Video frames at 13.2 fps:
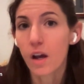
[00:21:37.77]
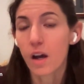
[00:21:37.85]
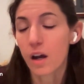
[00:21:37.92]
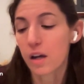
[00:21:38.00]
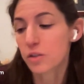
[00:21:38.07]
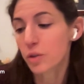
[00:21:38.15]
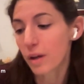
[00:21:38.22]

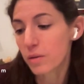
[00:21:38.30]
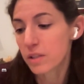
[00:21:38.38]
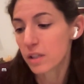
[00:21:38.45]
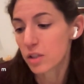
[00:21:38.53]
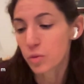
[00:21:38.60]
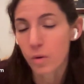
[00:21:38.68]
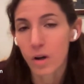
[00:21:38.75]
So I would say
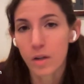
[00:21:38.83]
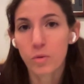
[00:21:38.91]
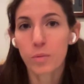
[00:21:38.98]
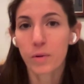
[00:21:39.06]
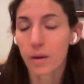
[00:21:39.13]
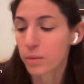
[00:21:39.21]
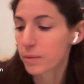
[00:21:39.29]
Tuan will
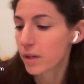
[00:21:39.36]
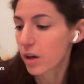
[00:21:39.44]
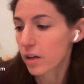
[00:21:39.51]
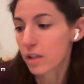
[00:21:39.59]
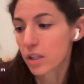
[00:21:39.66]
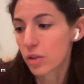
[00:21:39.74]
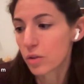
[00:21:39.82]
probably
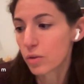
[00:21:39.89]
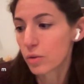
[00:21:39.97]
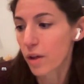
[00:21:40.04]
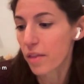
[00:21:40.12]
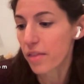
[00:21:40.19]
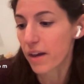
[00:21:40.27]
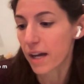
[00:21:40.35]
argue
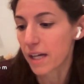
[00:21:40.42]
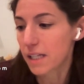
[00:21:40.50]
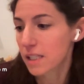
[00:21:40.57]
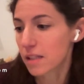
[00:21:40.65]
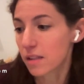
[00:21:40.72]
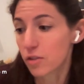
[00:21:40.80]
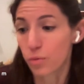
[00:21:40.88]
that
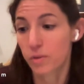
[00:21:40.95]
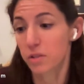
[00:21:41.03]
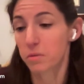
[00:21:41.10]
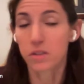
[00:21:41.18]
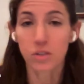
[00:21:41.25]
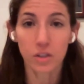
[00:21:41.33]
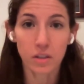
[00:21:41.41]
these are reasonably
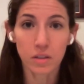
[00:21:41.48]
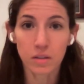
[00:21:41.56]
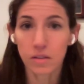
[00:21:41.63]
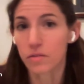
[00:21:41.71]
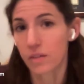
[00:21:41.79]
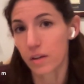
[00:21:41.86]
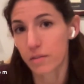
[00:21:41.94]
certain.
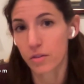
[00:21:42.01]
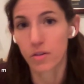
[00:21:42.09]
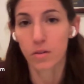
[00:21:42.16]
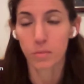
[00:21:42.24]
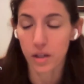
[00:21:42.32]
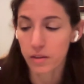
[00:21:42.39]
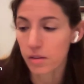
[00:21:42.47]
It's $500 a
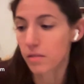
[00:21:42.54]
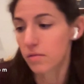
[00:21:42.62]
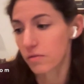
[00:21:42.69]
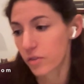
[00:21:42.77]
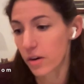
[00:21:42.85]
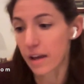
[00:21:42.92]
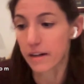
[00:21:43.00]
month
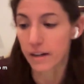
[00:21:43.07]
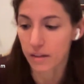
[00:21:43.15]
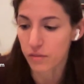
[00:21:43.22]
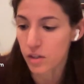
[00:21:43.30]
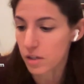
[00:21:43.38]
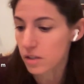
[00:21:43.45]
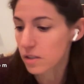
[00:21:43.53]
for 9.5
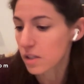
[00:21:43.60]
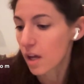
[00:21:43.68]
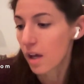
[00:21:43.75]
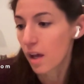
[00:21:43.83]
years.